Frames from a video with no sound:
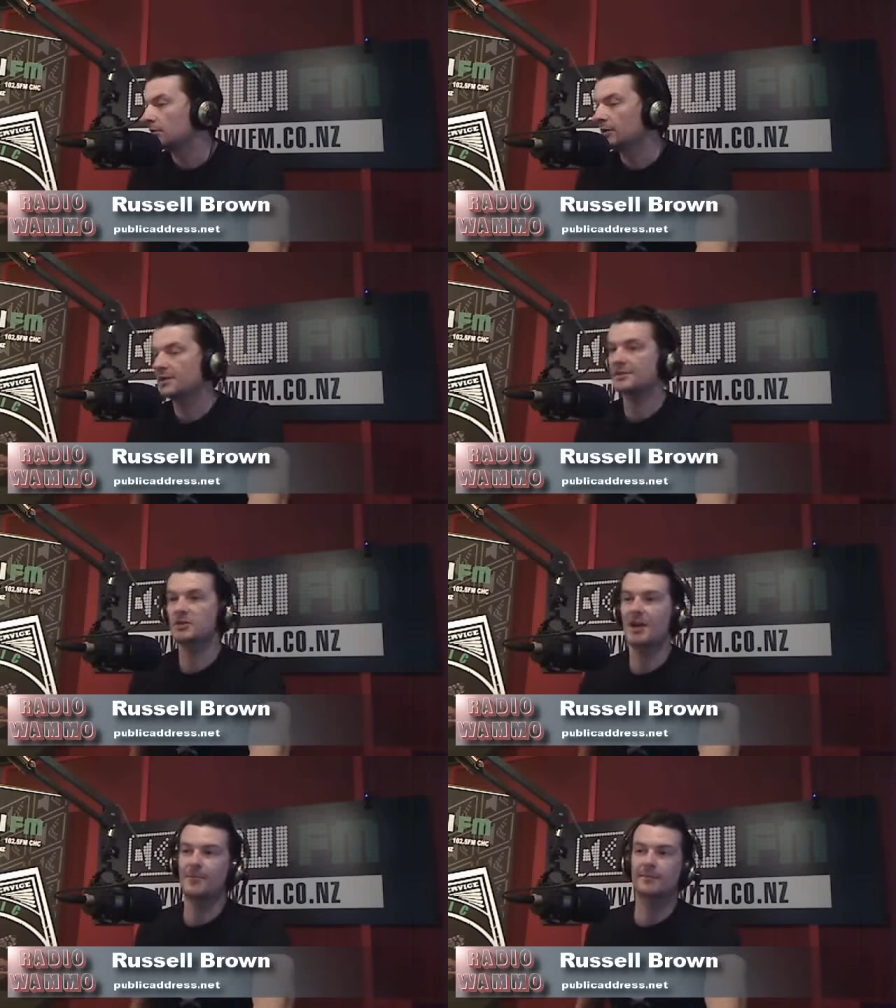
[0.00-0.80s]
Here's the
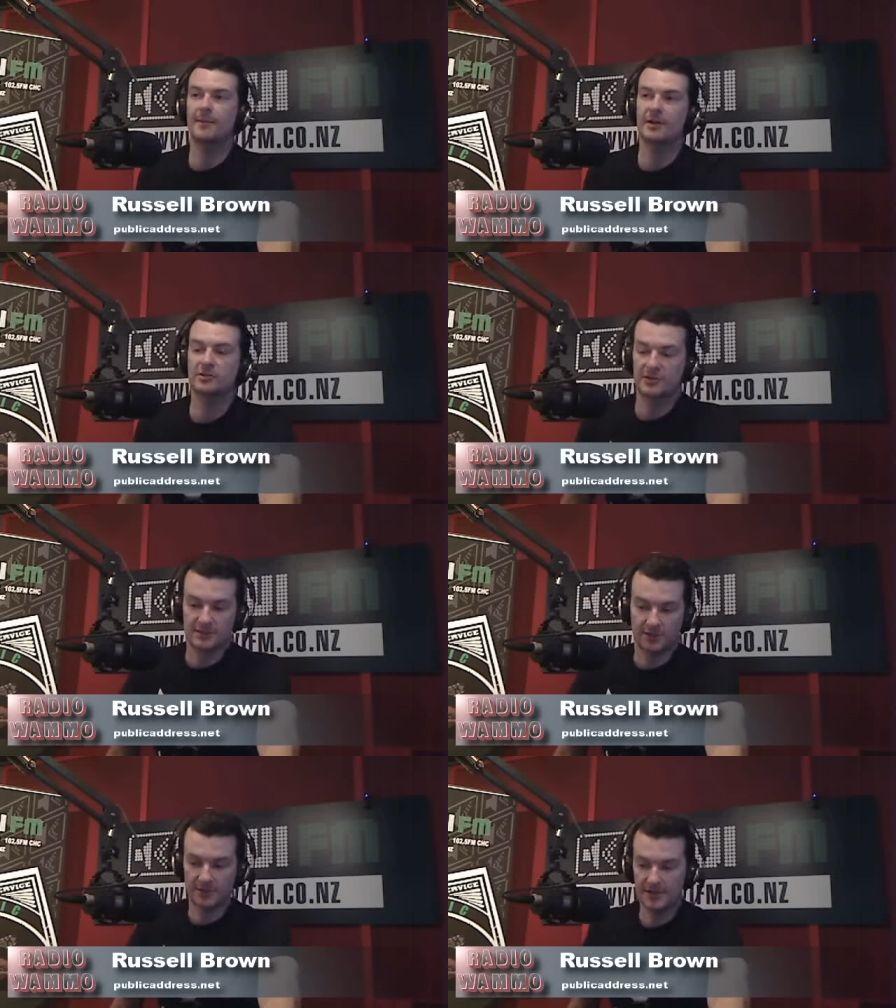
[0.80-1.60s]
chap at
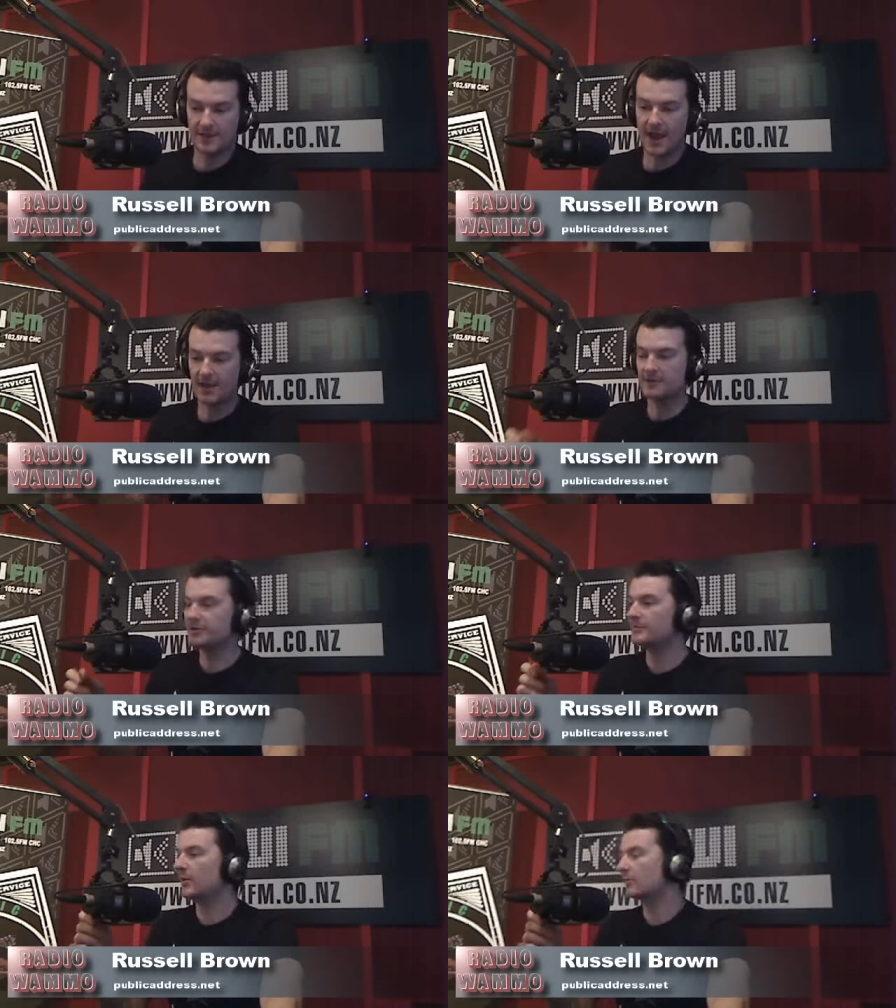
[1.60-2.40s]
publicaddress.net, the Hard
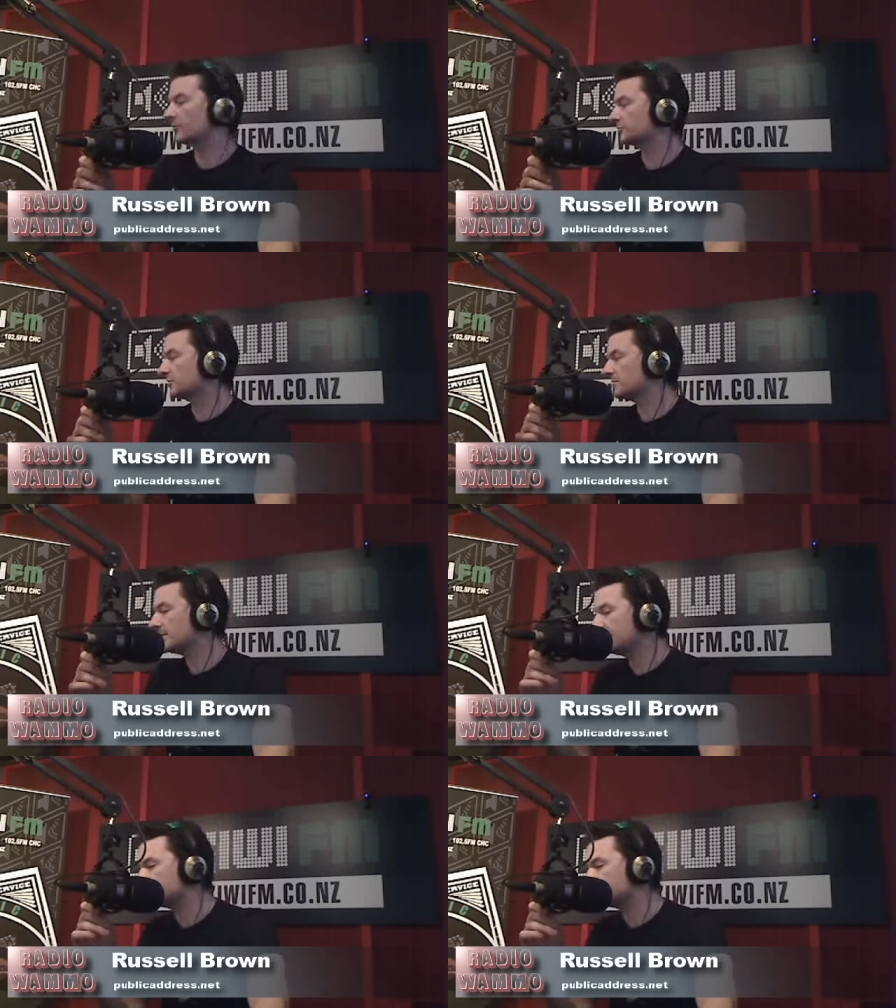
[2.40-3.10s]
News blog, also the Media